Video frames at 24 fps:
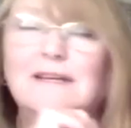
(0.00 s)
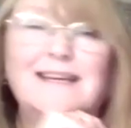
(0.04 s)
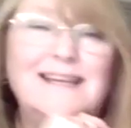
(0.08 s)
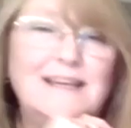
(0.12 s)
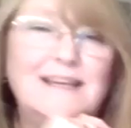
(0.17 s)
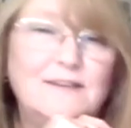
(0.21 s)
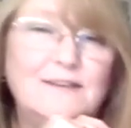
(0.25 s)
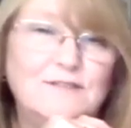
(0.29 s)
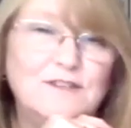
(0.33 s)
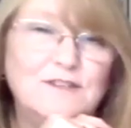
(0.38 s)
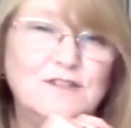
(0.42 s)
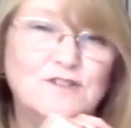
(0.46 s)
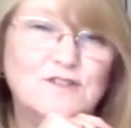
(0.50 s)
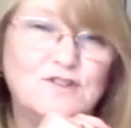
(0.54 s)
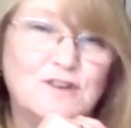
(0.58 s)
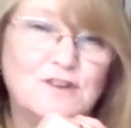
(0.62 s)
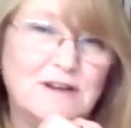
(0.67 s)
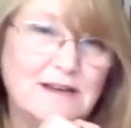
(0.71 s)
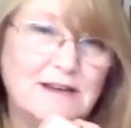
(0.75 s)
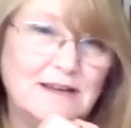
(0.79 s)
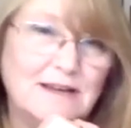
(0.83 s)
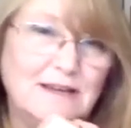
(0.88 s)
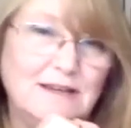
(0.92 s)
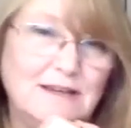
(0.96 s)
Give it a
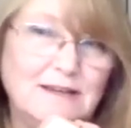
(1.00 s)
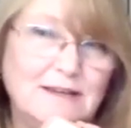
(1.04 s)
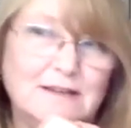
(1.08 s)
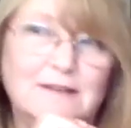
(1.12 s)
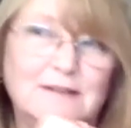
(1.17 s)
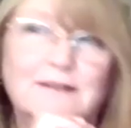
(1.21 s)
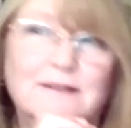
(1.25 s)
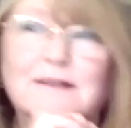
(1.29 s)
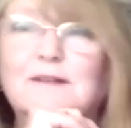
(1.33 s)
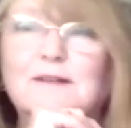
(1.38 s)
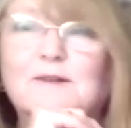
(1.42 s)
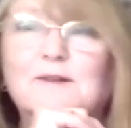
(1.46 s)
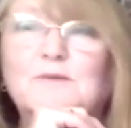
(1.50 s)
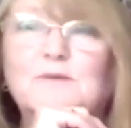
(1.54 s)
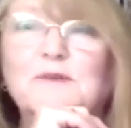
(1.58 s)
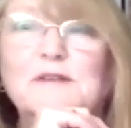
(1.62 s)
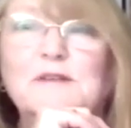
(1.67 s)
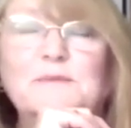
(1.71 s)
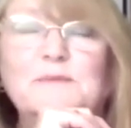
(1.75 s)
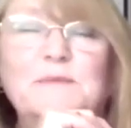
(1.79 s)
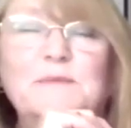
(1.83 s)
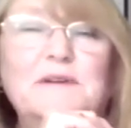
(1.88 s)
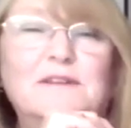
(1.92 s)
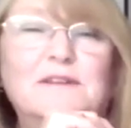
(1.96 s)
try,
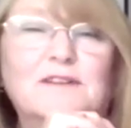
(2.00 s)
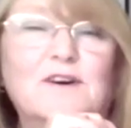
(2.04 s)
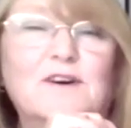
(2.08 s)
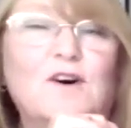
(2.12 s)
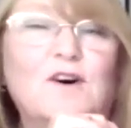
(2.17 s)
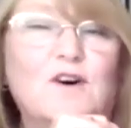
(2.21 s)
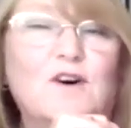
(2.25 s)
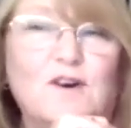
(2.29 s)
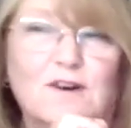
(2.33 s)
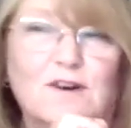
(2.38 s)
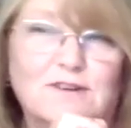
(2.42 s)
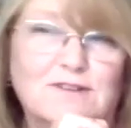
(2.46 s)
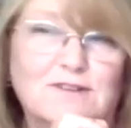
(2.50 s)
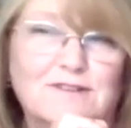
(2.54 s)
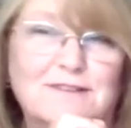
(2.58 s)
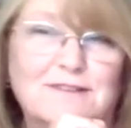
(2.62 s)
whispered the heart.